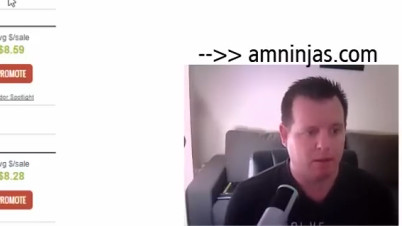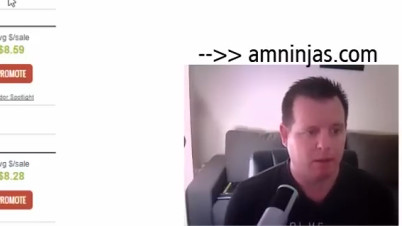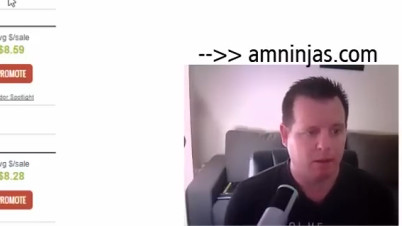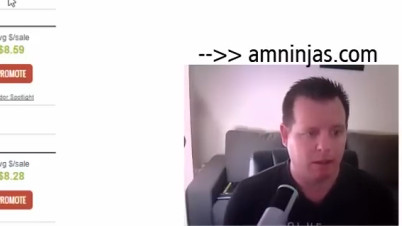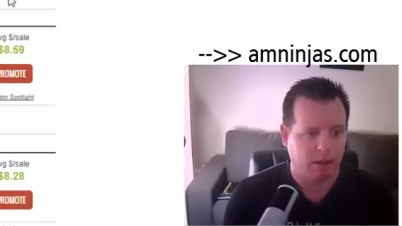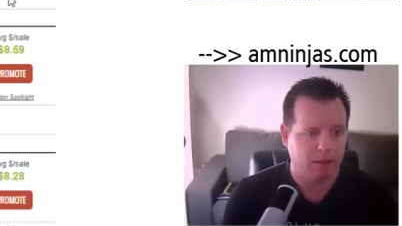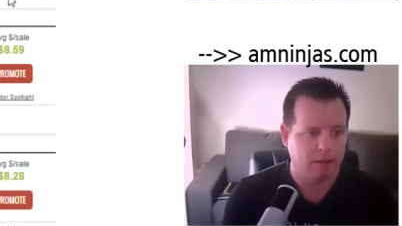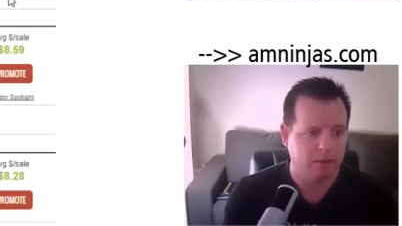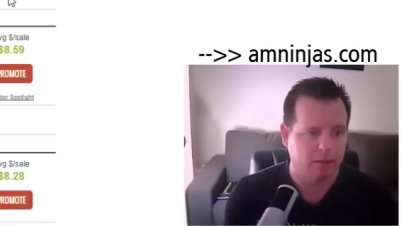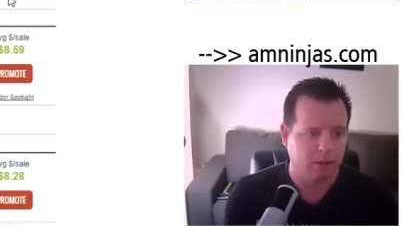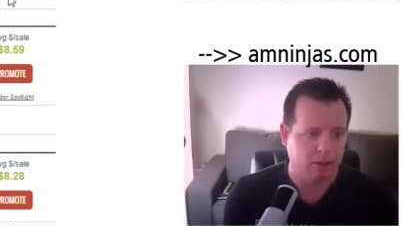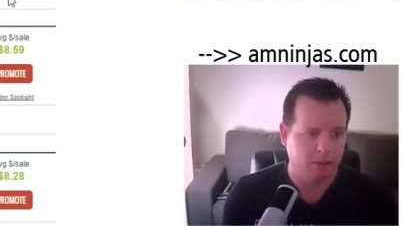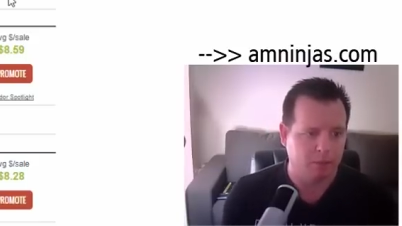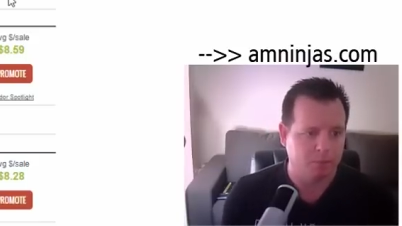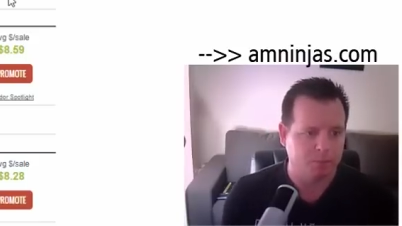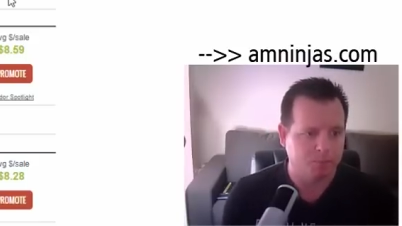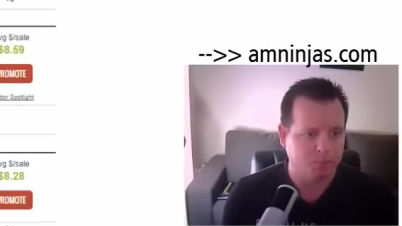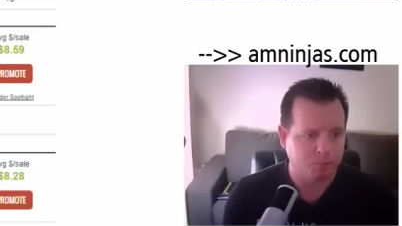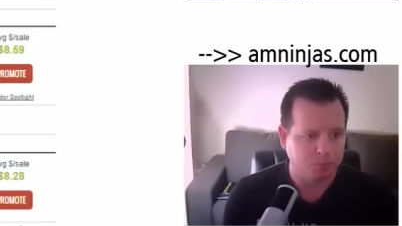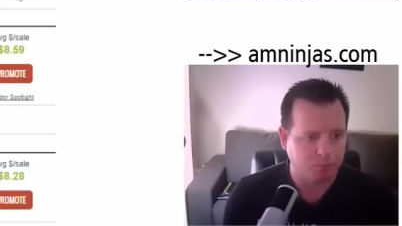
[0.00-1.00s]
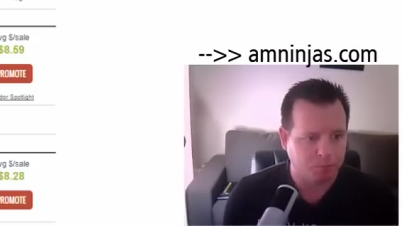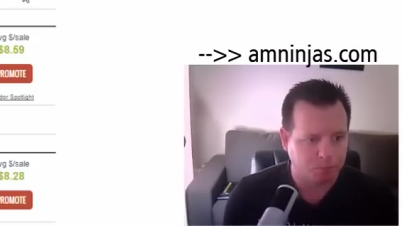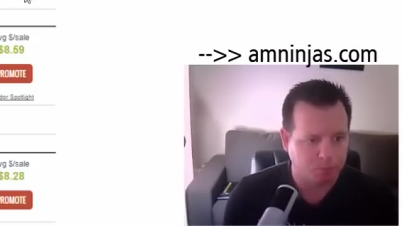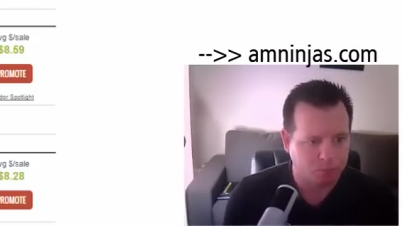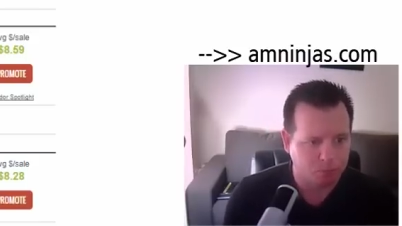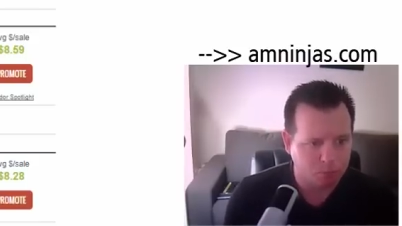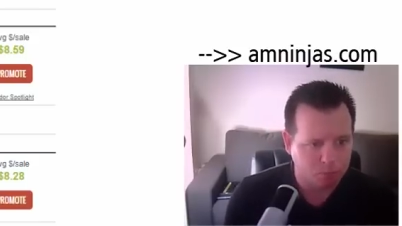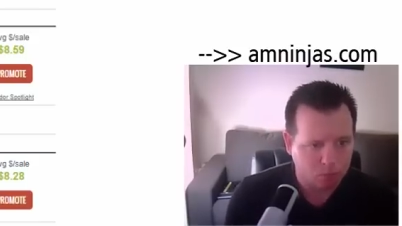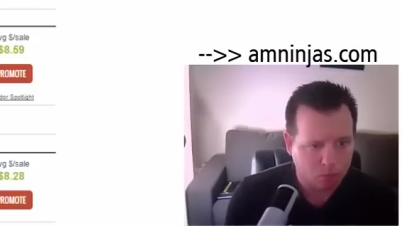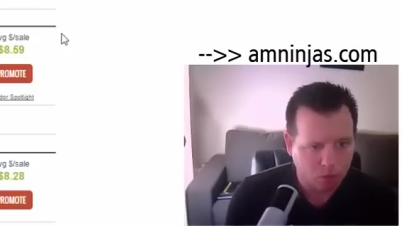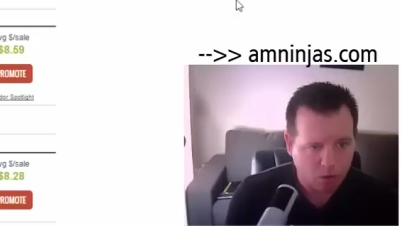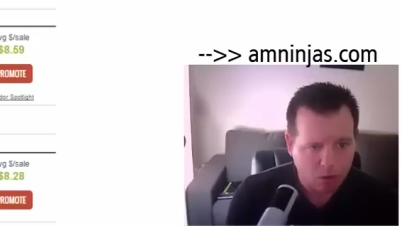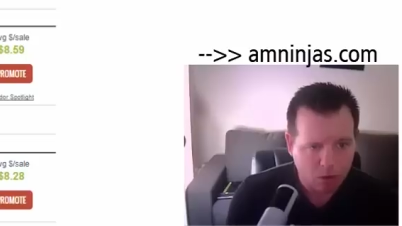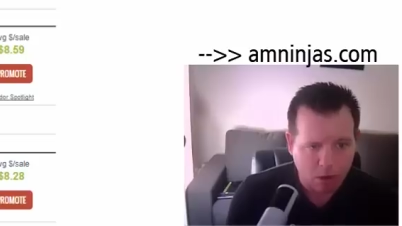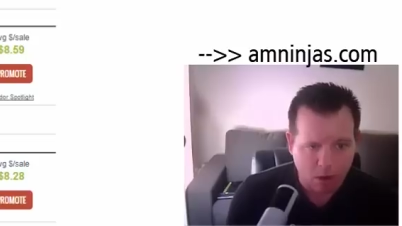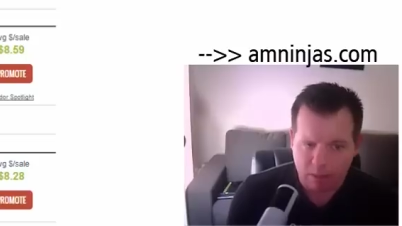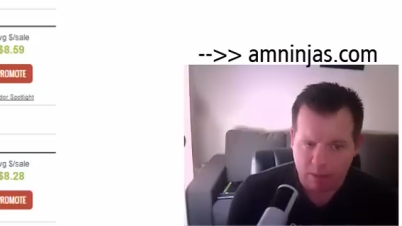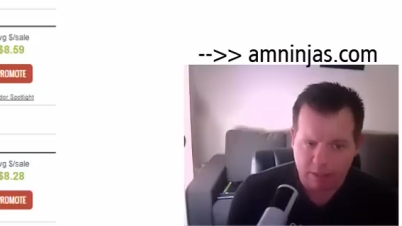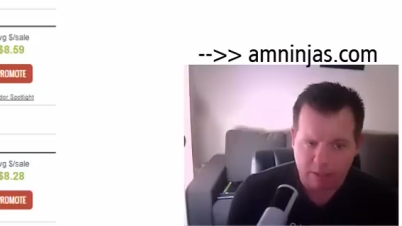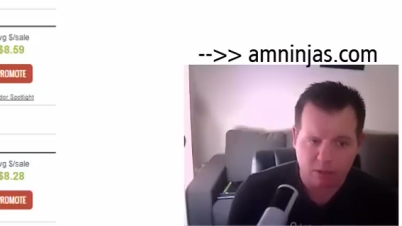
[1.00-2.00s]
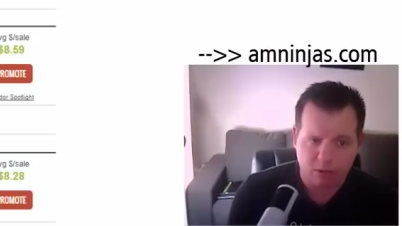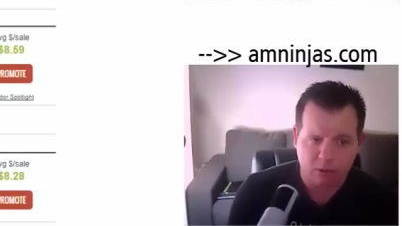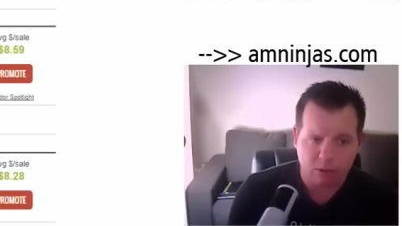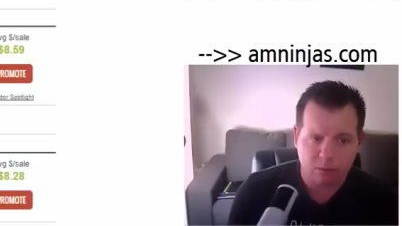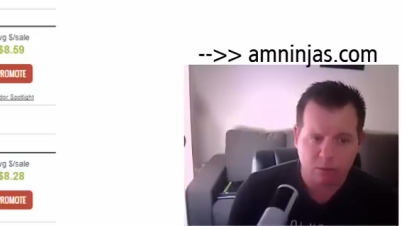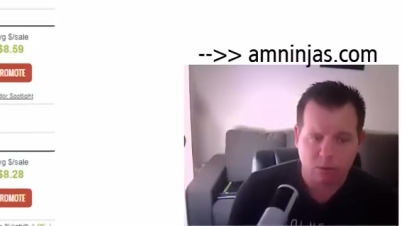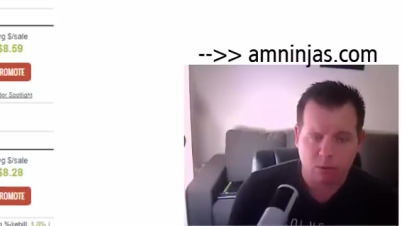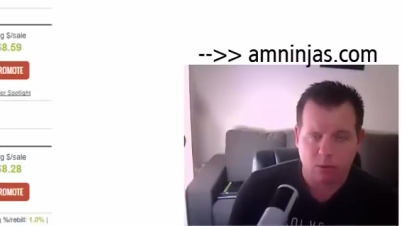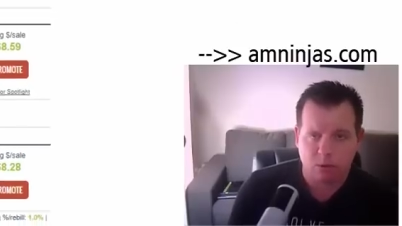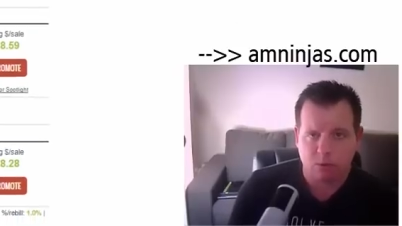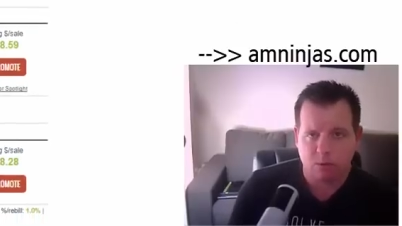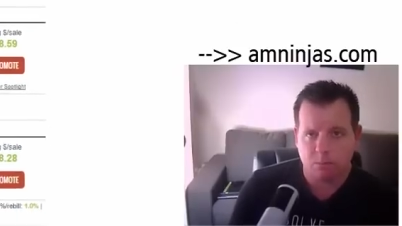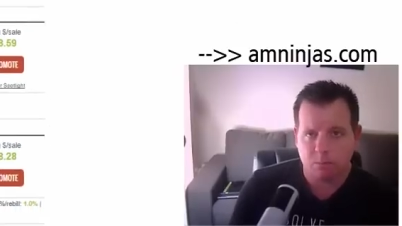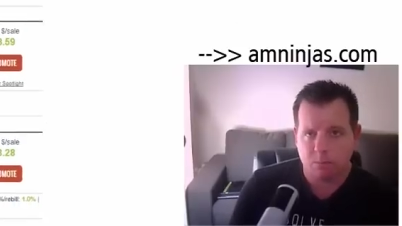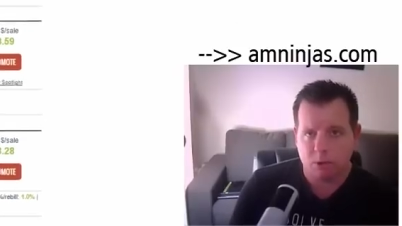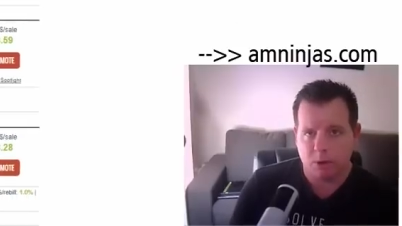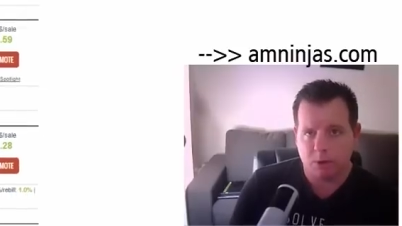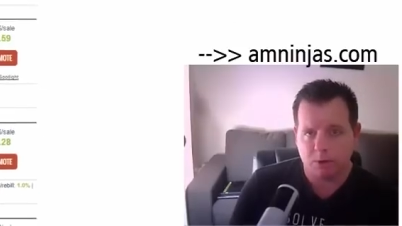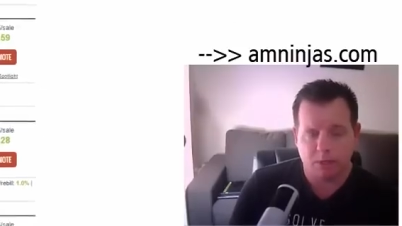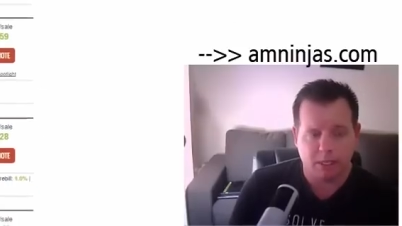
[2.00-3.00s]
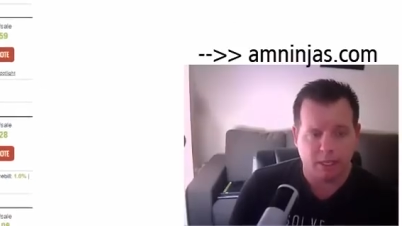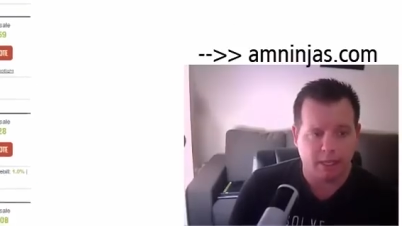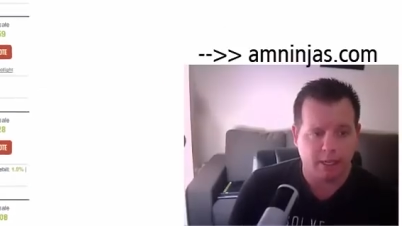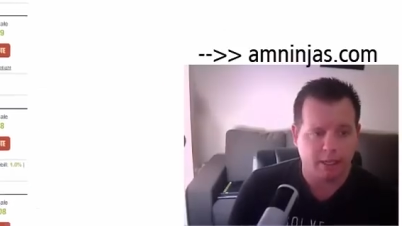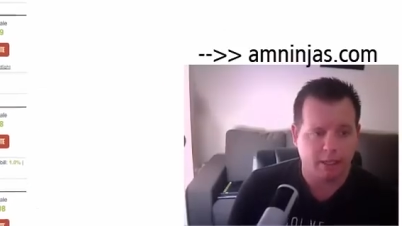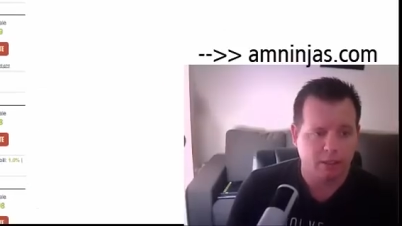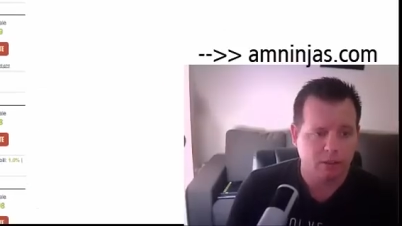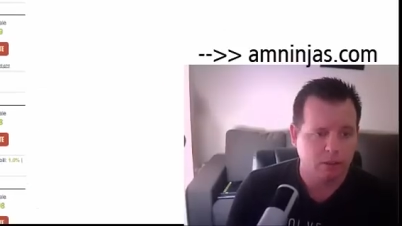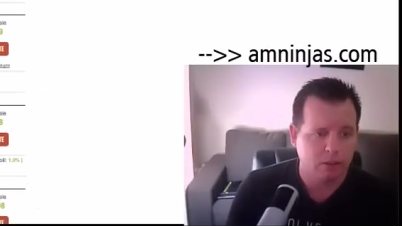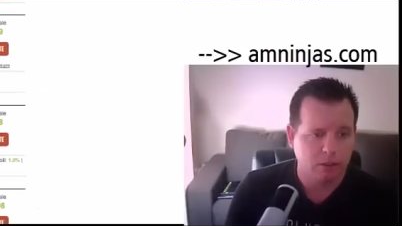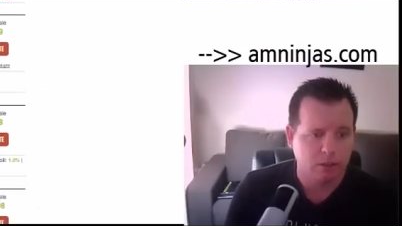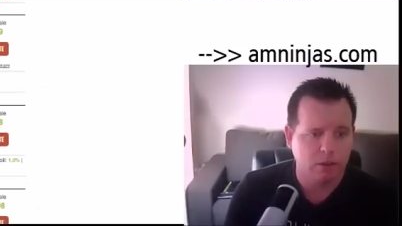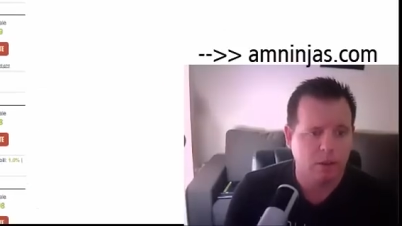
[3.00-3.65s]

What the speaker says: So that's a good model to get into,